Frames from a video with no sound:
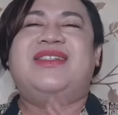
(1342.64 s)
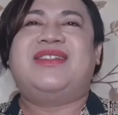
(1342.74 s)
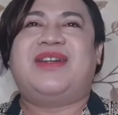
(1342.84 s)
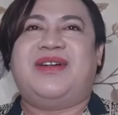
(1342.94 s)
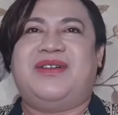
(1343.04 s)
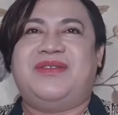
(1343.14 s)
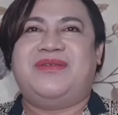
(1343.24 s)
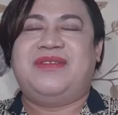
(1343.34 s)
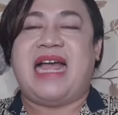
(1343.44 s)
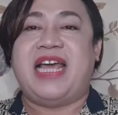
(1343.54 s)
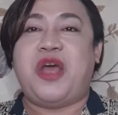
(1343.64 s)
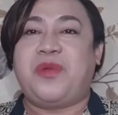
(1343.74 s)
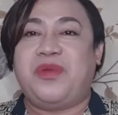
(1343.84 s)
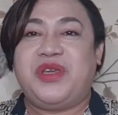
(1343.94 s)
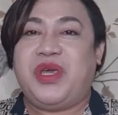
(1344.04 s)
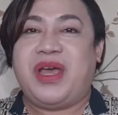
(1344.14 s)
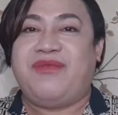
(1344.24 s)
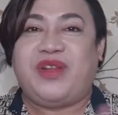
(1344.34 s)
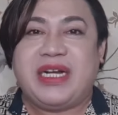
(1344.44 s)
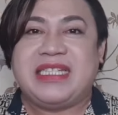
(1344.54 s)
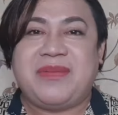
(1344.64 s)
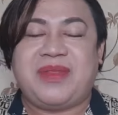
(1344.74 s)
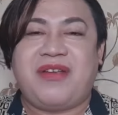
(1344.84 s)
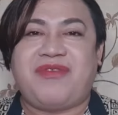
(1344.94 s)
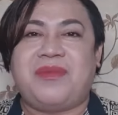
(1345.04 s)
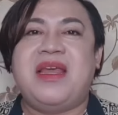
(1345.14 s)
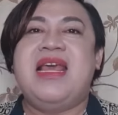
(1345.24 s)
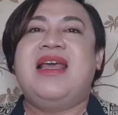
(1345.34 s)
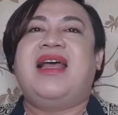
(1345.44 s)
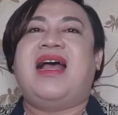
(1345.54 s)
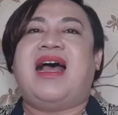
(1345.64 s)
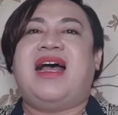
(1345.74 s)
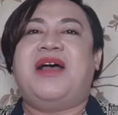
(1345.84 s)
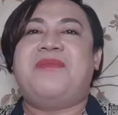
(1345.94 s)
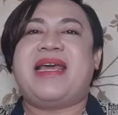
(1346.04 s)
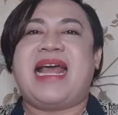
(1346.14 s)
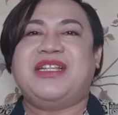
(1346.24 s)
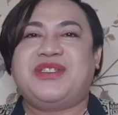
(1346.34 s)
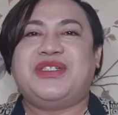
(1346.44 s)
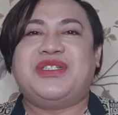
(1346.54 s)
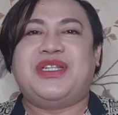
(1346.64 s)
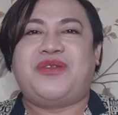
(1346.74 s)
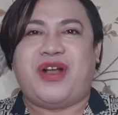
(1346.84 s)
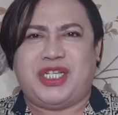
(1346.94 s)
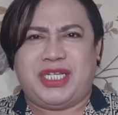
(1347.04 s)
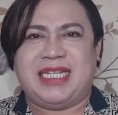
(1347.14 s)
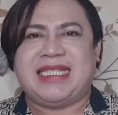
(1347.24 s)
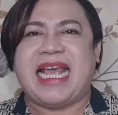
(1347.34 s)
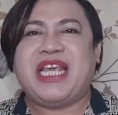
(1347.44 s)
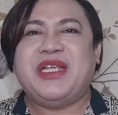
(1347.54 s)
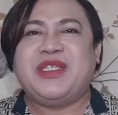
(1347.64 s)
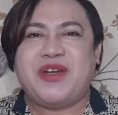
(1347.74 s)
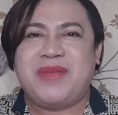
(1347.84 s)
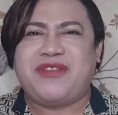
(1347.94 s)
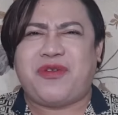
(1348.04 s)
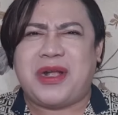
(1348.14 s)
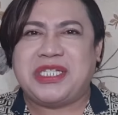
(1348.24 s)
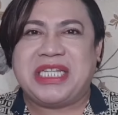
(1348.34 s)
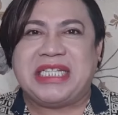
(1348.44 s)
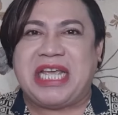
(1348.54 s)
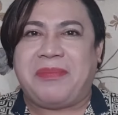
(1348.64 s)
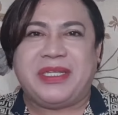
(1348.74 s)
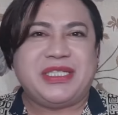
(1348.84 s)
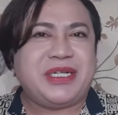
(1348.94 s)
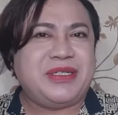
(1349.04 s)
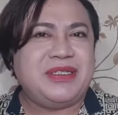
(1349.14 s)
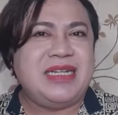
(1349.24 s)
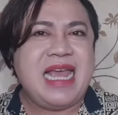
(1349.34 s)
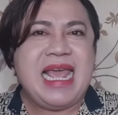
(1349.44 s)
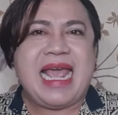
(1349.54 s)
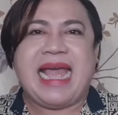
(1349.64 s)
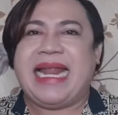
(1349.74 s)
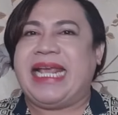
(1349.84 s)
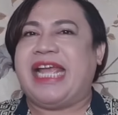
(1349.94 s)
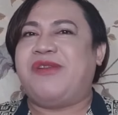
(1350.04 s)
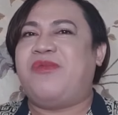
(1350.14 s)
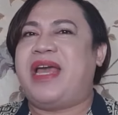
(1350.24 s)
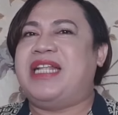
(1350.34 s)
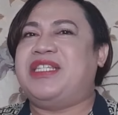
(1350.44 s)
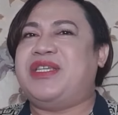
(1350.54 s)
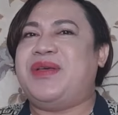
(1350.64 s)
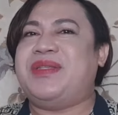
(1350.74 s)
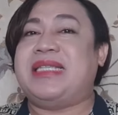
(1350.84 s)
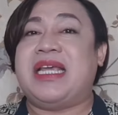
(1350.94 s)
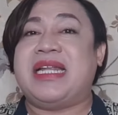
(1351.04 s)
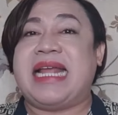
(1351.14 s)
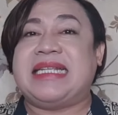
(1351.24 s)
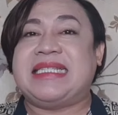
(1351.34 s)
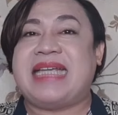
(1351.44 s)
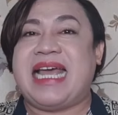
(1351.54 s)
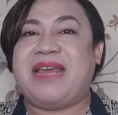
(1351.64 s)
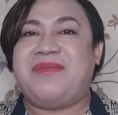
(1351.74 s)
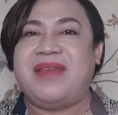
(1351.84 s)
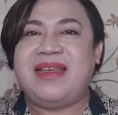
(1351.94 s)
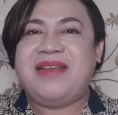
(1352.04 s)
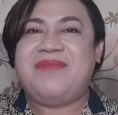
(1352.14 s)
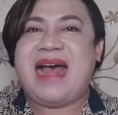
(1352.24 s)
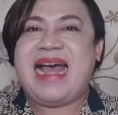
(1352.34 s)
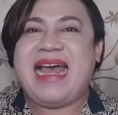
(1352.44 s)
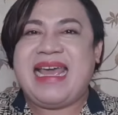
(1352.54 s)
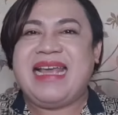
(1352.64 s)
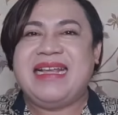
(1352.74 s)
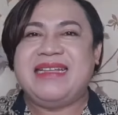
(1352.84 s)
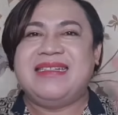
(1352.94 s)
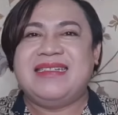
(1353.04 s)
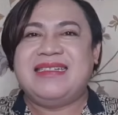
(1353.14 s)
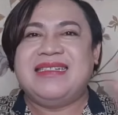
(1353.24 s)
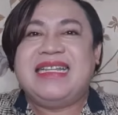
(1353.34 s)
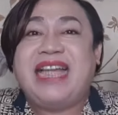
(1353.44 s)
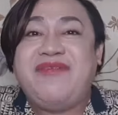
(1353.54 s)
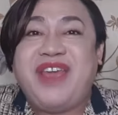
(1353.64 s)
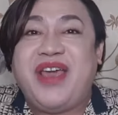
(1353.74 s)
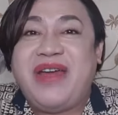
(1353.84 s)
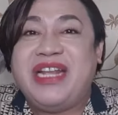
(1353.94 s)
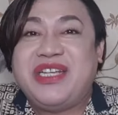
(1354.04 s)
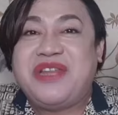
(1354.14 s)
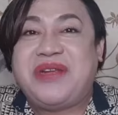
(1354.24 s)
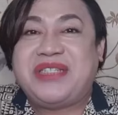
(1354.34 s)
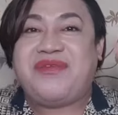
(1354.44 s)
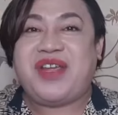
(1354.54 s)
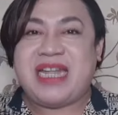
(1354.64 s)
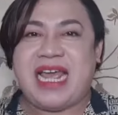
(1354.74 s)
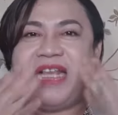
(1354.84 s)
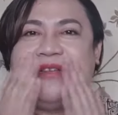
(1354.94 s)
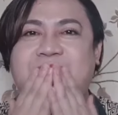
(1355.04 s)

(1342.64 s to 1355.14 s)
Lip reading: So I hope you have learned something from my answers to the questions. Thank you so much for watching this episode, and I can't wait to see you next time. Bye. Love you and enjoy the rest of your day.